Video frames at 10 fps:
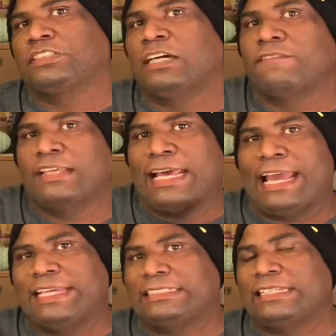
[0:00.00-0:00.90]
of the
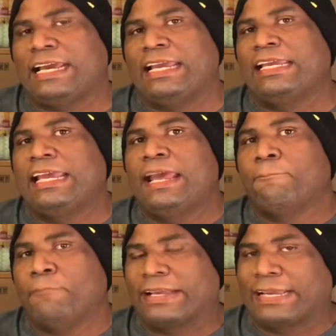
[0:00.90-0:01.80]
Heisei
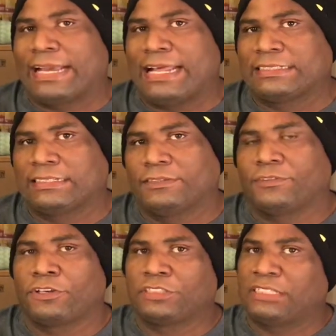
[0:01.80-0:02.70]
Mechagodzilla
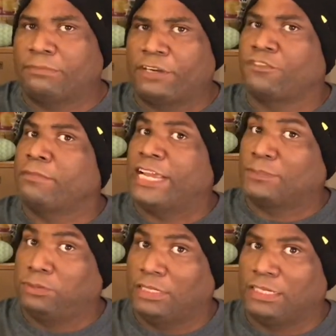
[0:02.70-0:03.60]
30cm from X
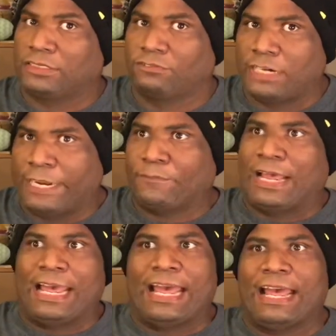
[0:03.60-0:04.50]
Plus, right?
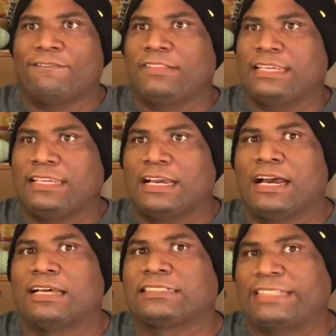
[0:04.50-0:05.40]
I have
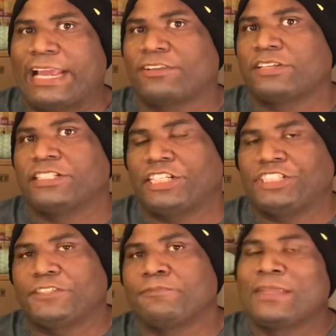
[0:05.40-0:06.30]
the standard
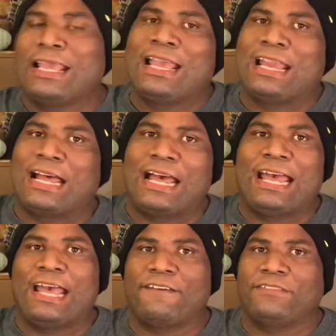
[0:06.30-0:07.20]
edition, and I
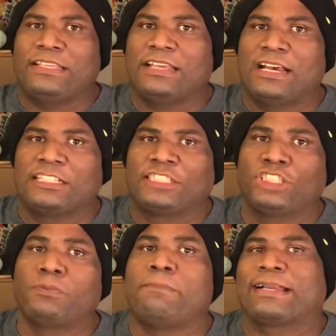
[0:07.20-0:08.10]
have the
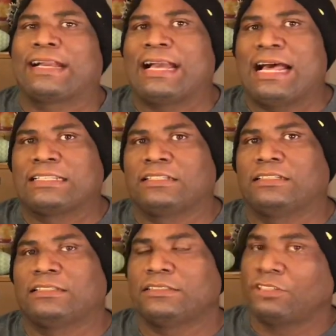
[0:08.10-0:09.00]
Super
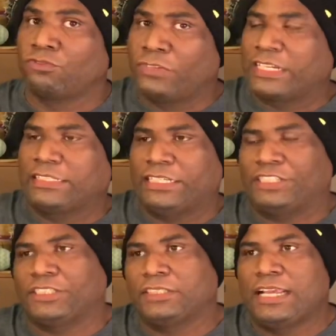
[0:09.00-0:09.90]
Mechagodzilla, the Rick
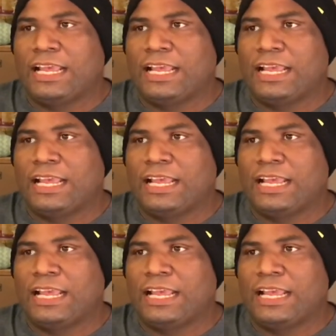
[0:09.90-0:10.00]
edition.